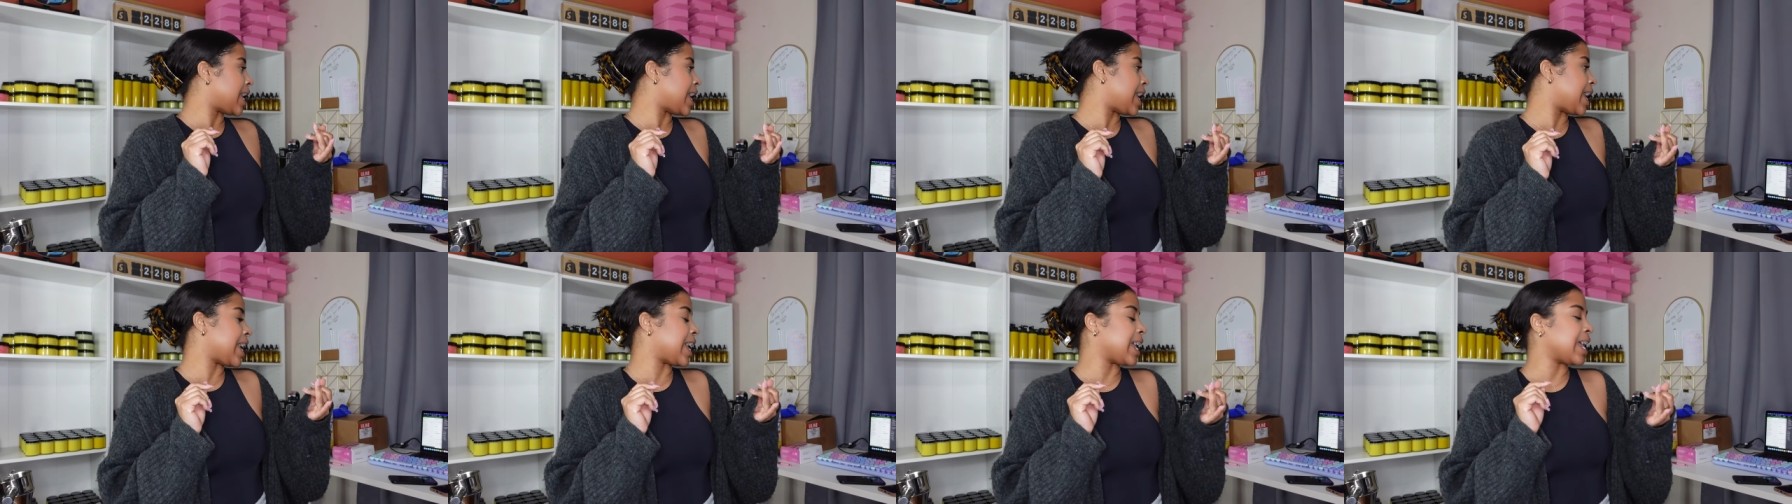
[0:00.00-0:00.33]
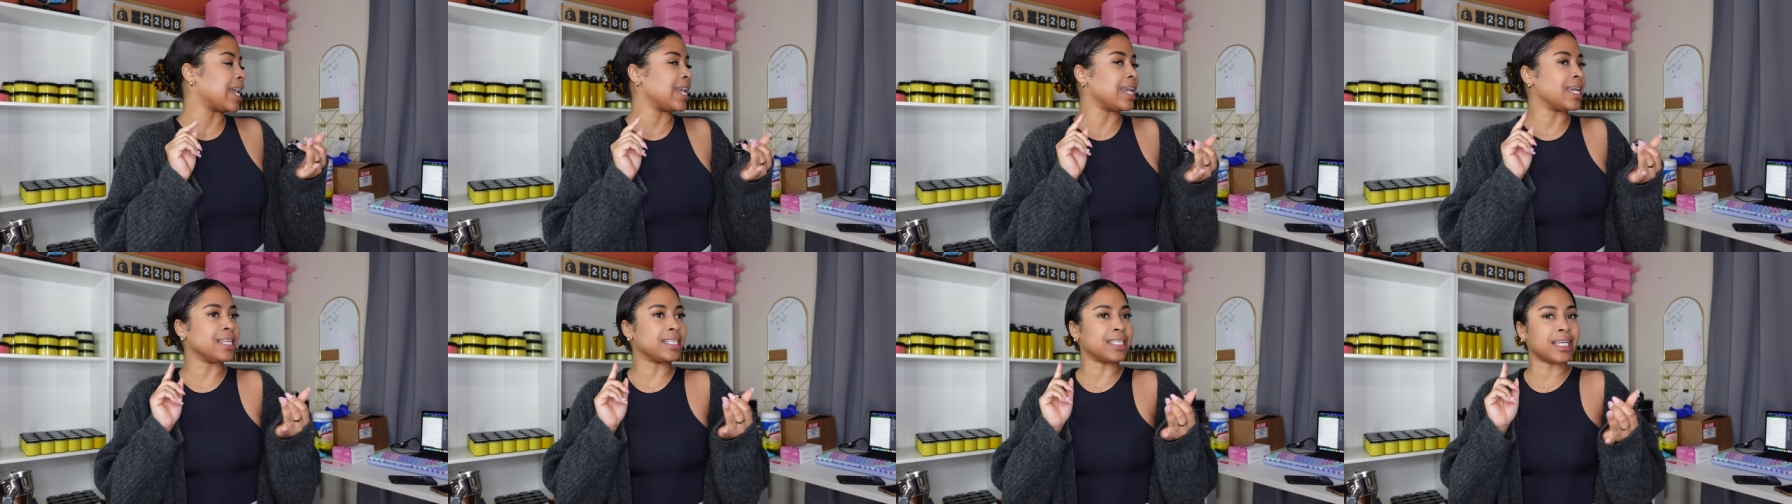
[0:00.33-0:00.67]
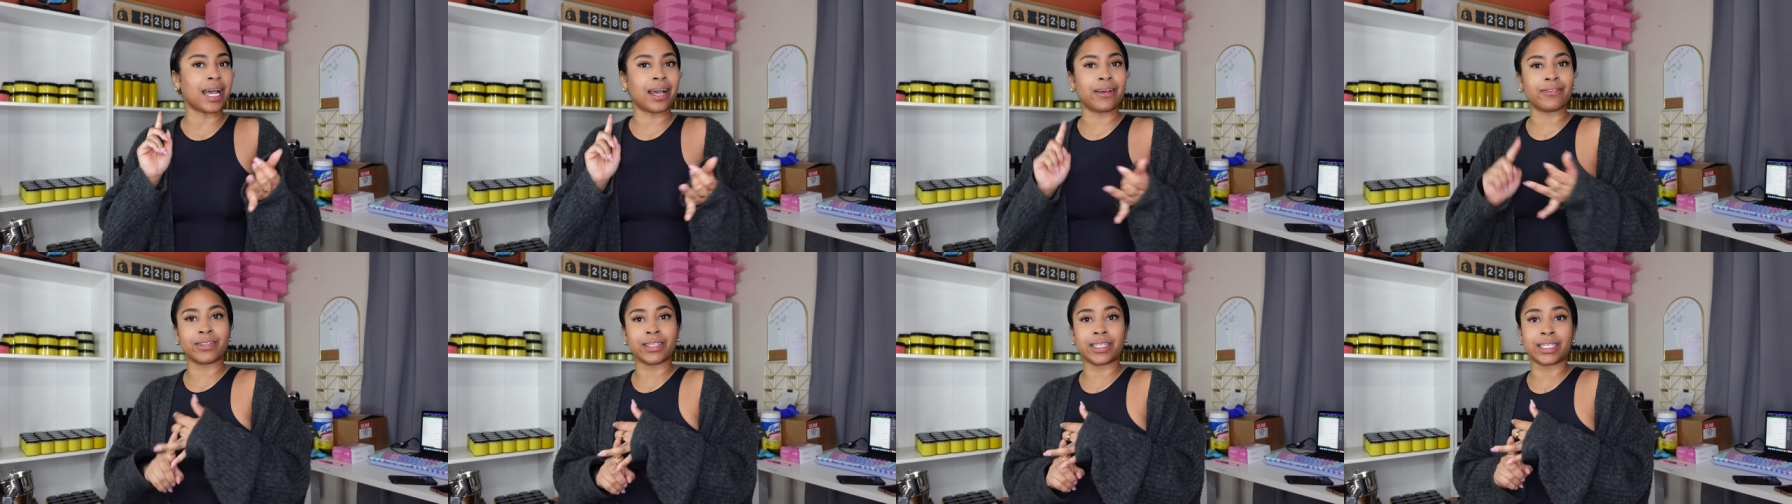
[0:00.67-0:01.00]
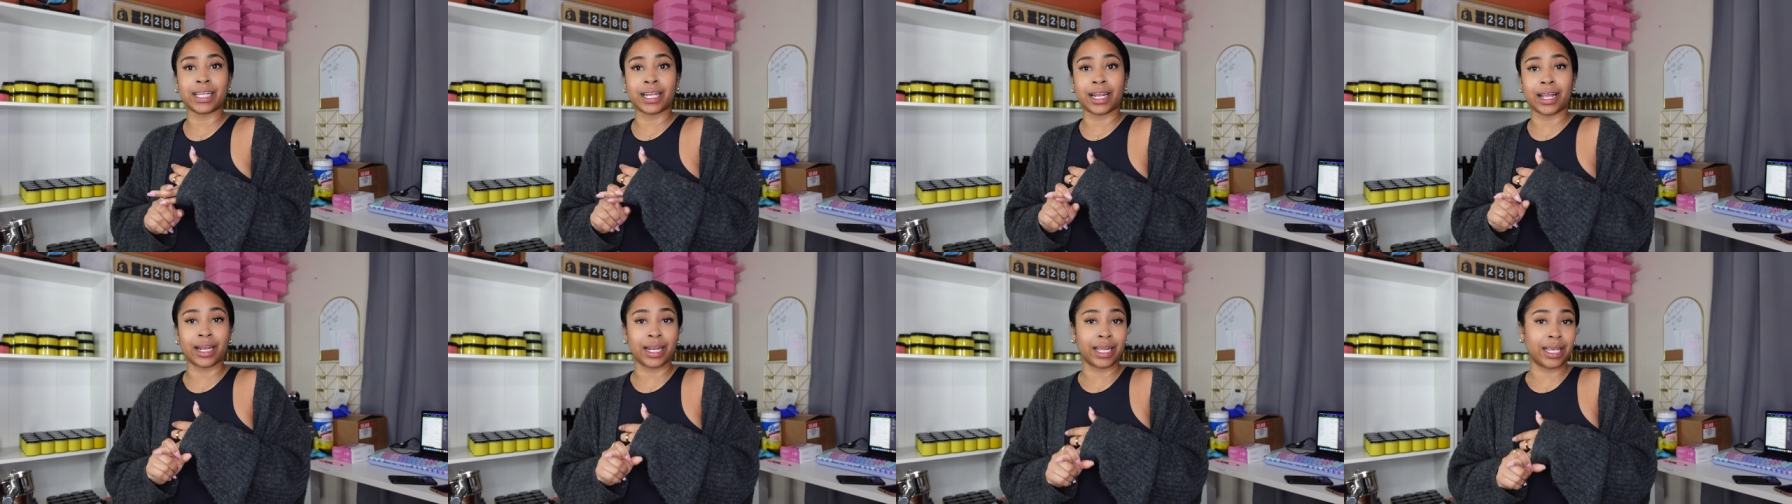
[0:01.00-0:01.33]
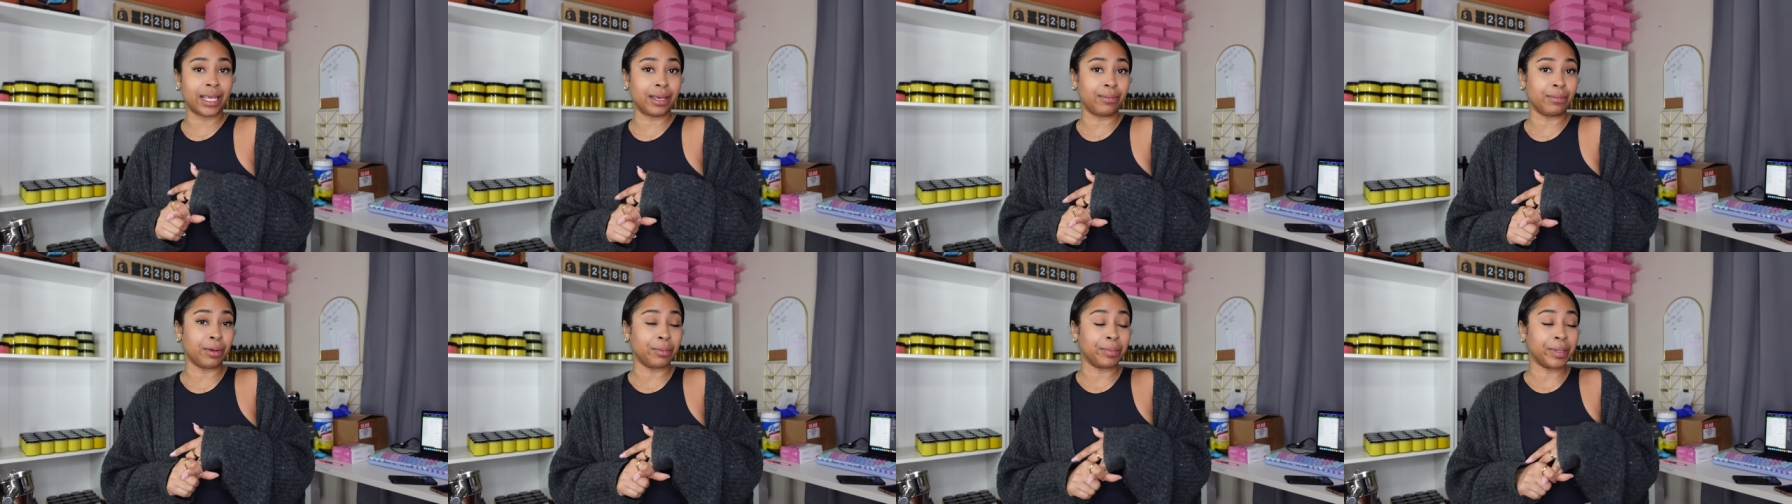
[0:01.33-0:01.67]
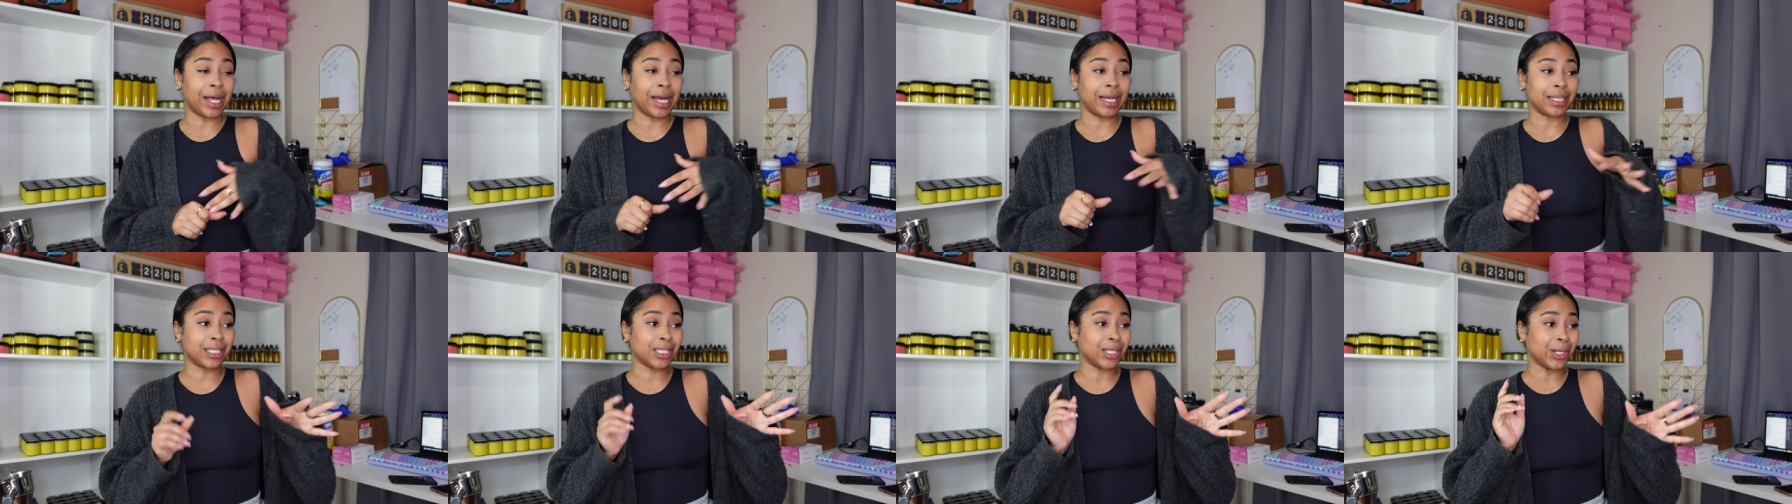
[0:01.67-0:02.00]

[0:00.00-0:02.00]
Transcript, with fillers: and I have to send out an email blast.